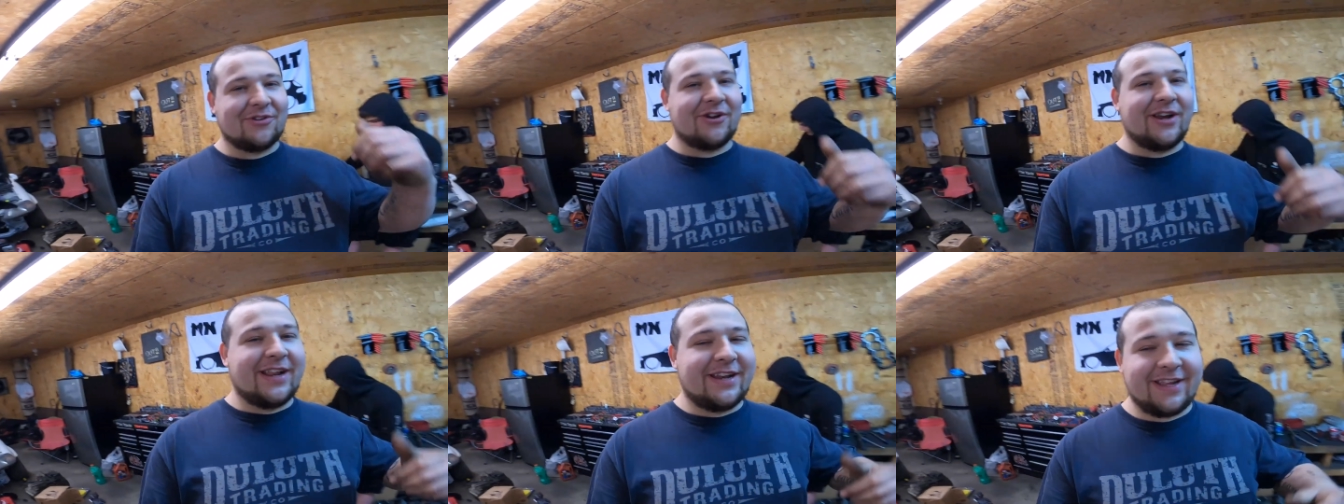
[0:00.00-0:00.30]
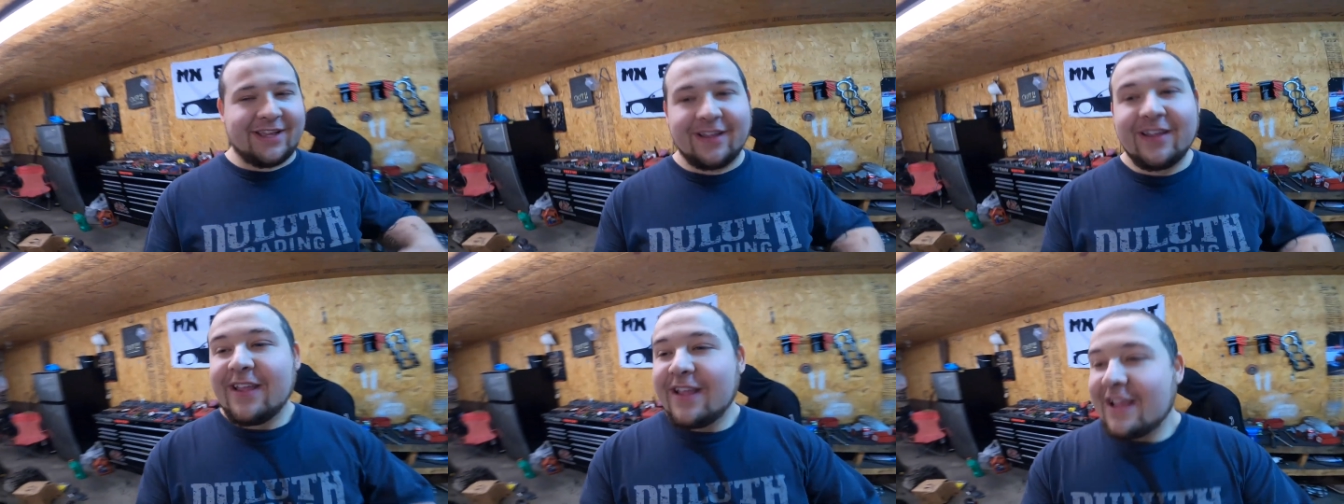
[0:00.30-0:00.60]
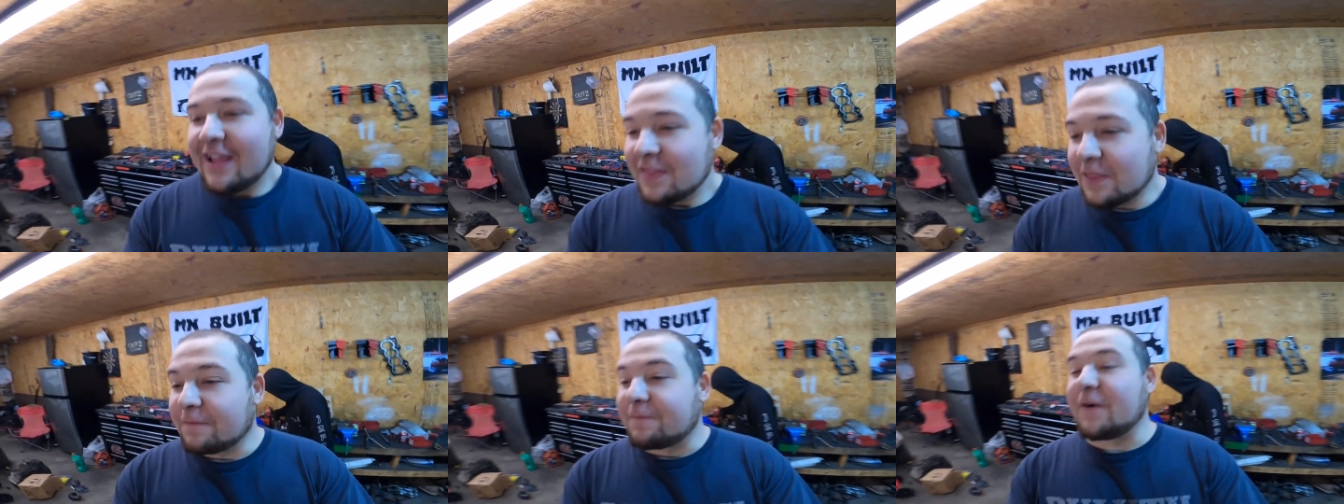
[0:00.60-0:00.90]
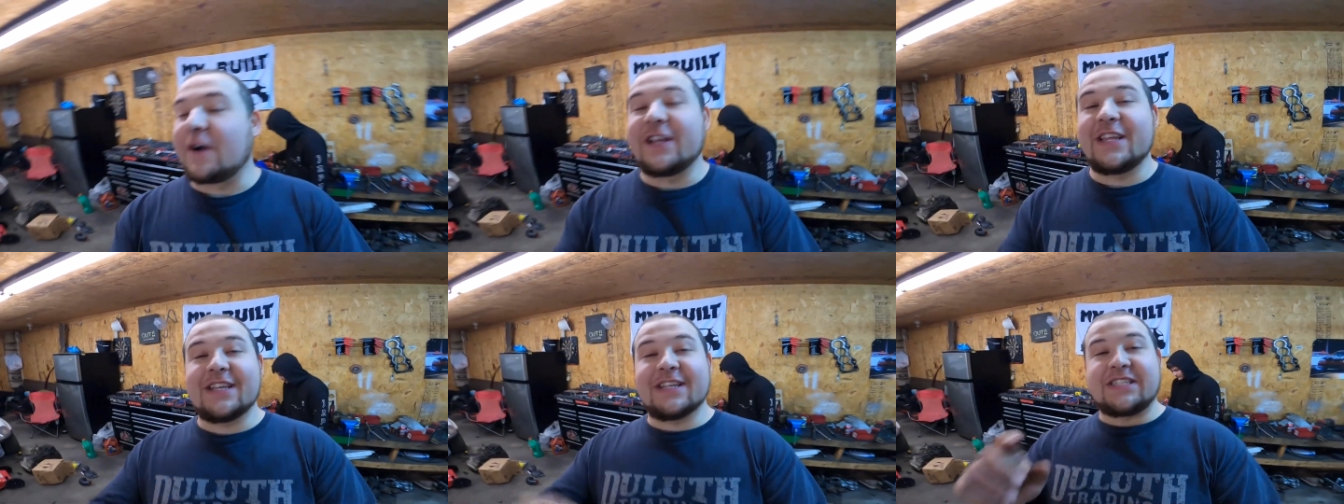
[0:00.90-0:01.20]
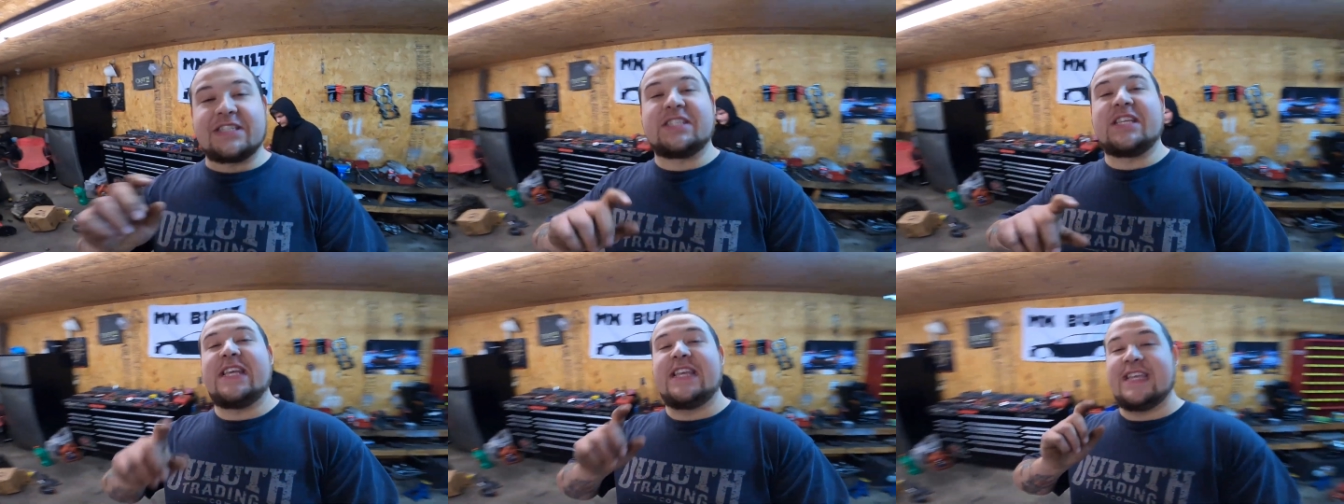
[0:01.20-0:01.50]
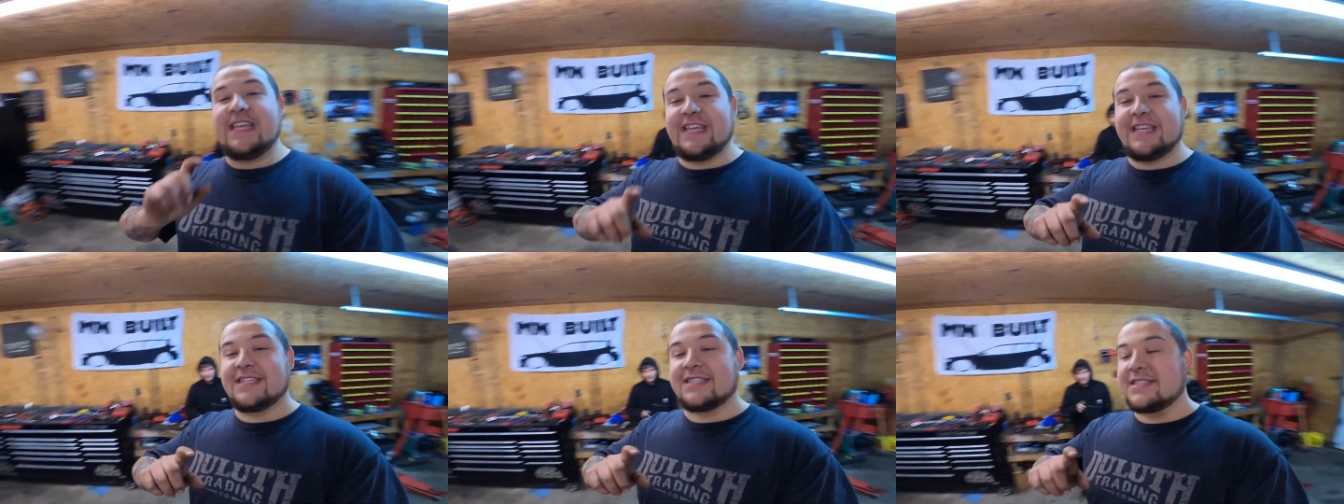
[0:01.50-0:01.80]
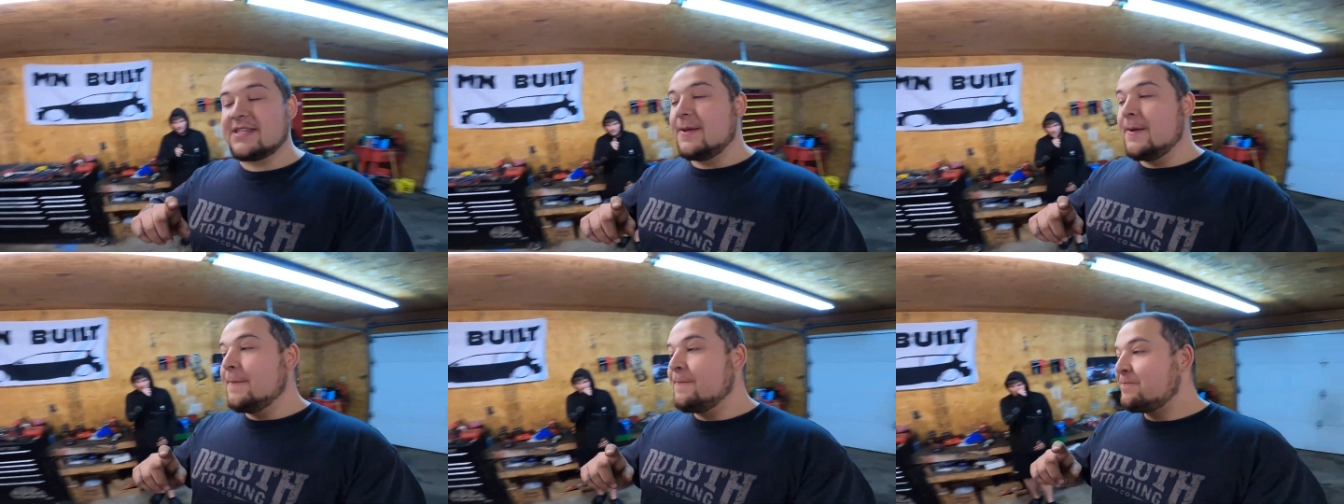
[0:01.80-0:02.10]
a great idea. The funniest thing
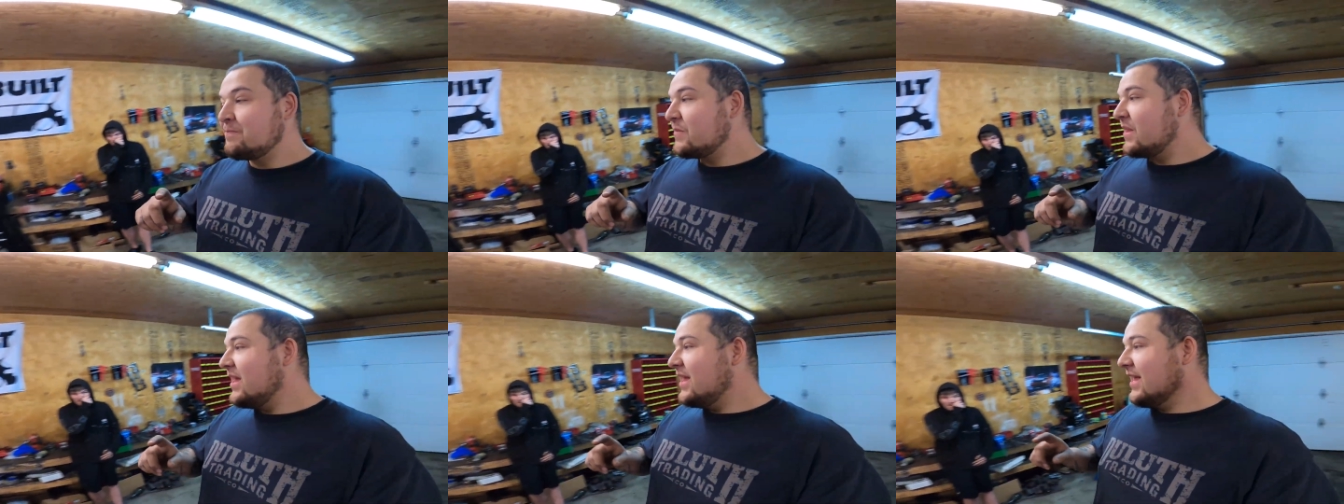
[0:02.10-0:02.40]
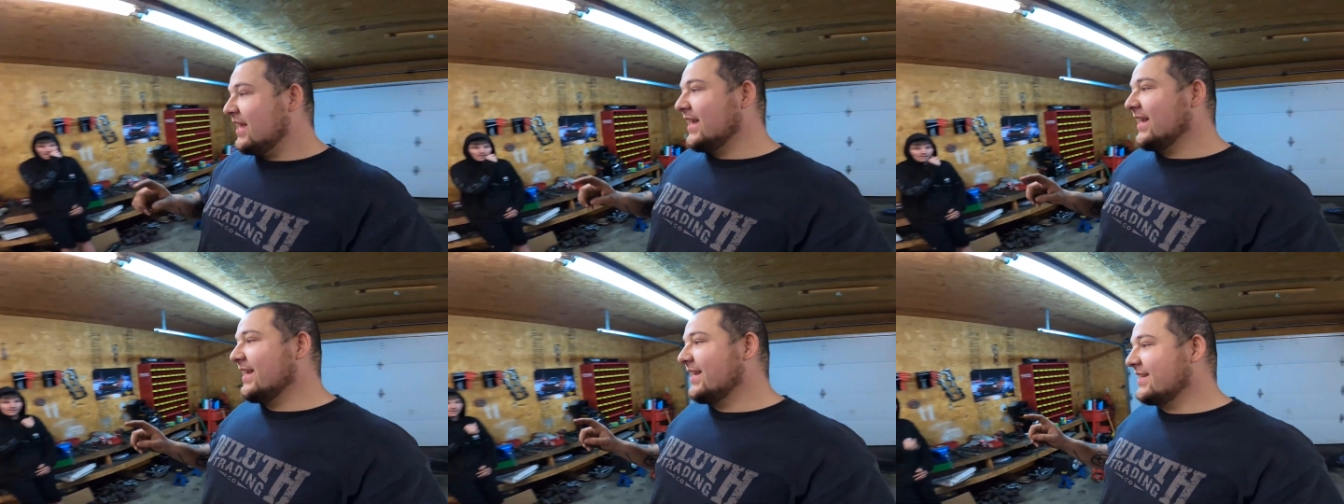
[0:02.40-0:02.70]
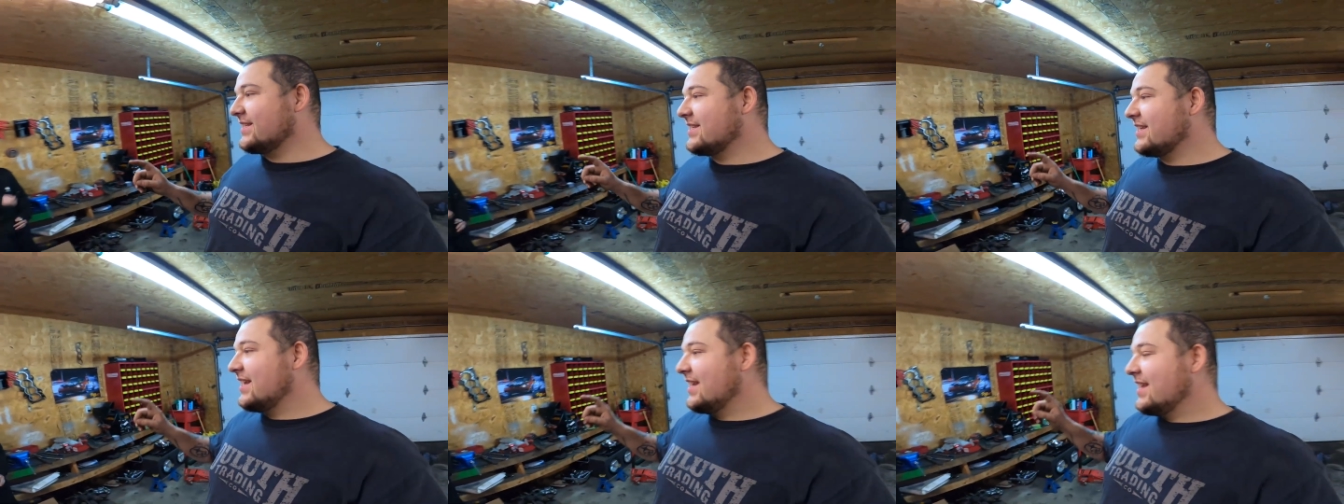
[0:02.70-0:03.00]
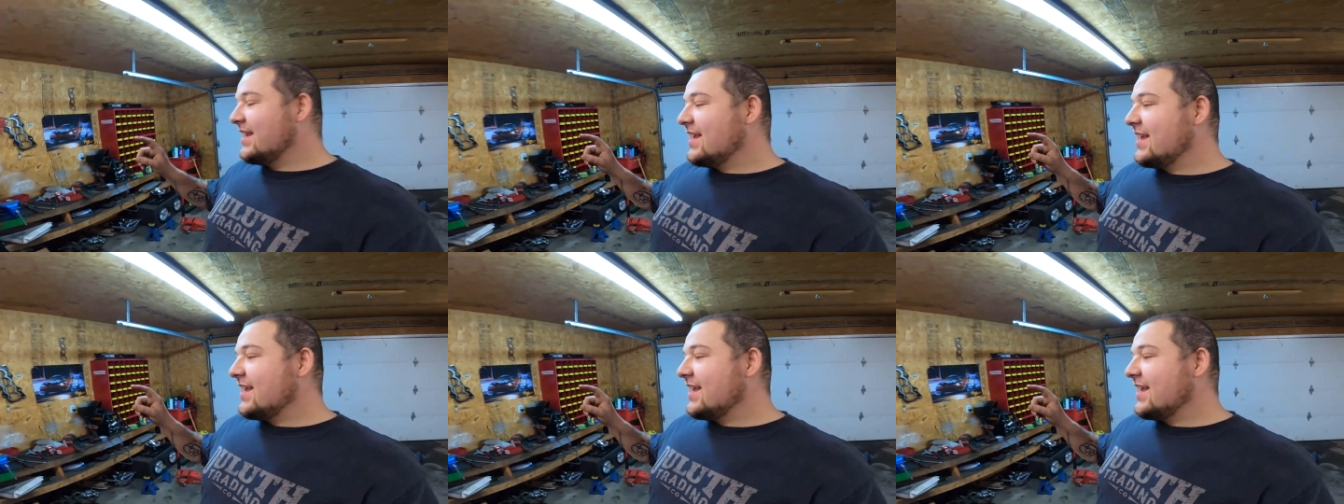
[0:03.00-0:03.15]
is